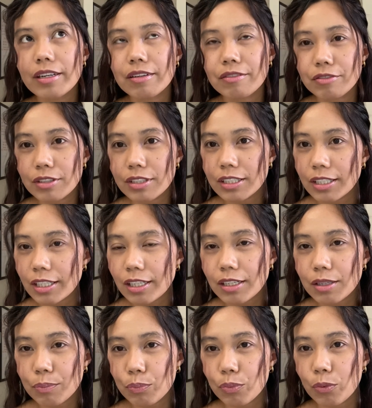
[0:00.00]
of the
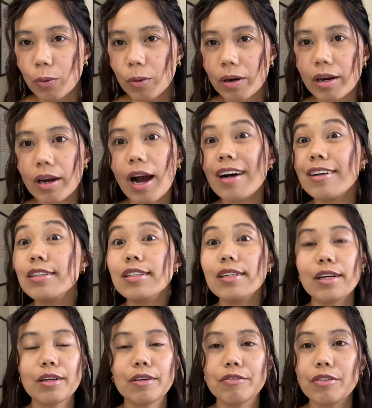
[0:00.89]
Singapore,
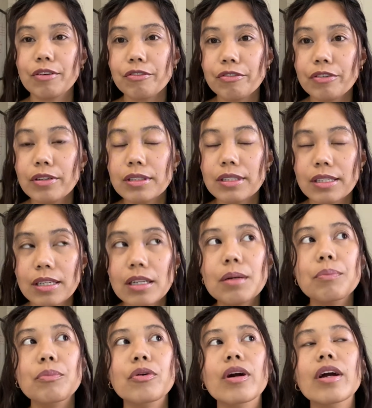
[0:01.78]

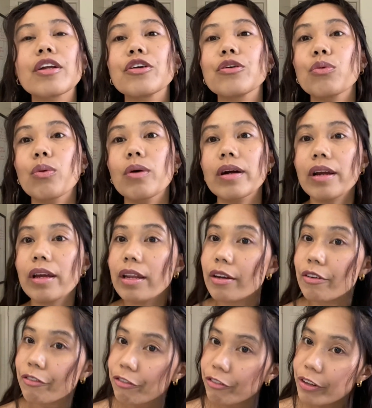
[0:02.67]
and you are in
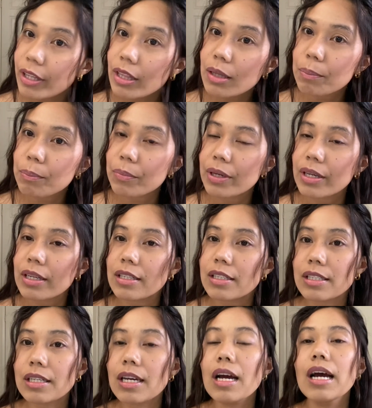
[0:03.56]
the
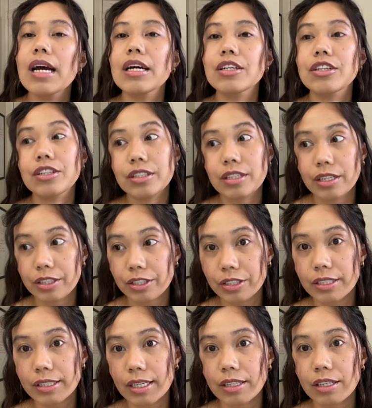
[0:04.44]
Philippines,
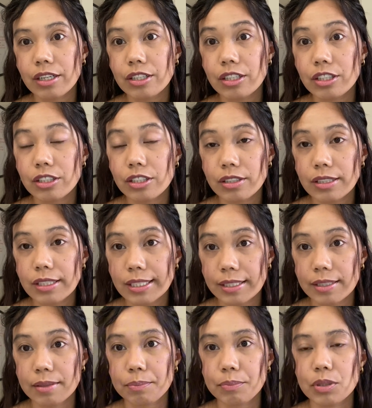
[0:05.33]
here's another
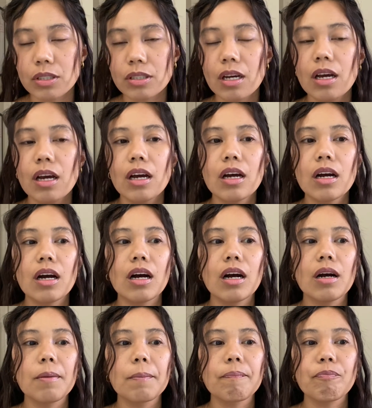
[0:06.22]
tips.
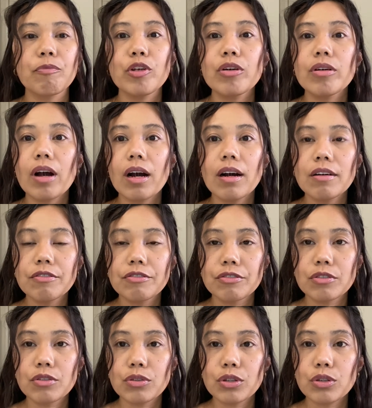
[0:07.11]
You
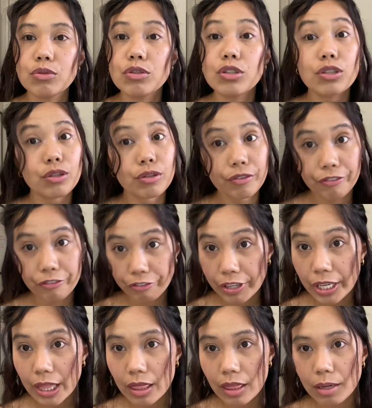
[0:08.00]
have to use your
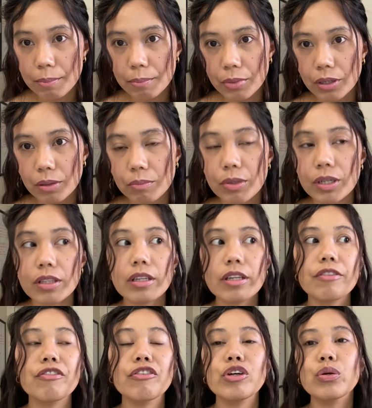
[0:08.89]
FIN number. But
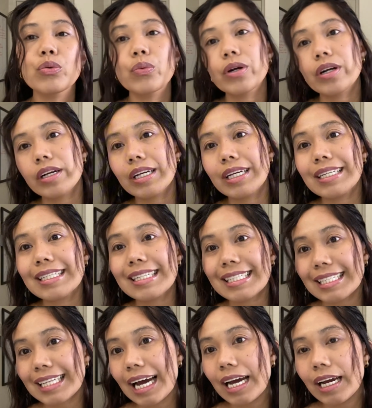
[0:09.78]
if you were
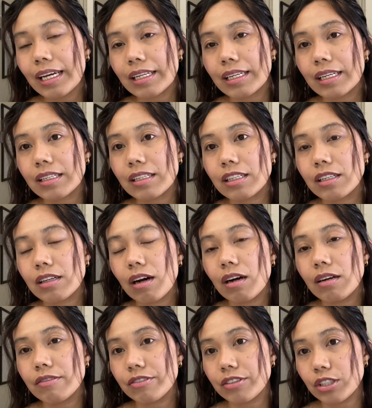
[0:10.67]
inside
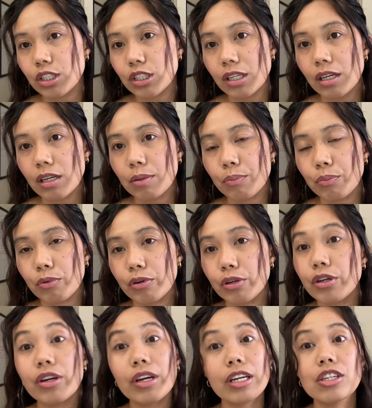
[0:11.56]
of the Singapore,
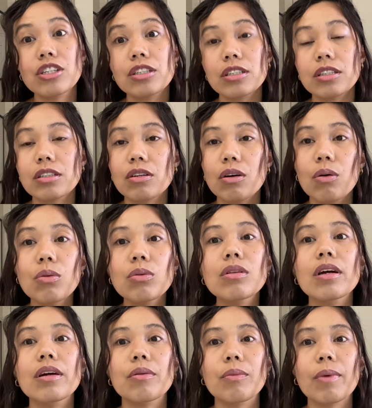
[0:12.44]
you can just go
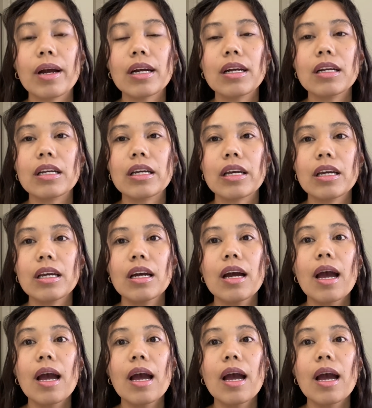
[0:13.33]
directly,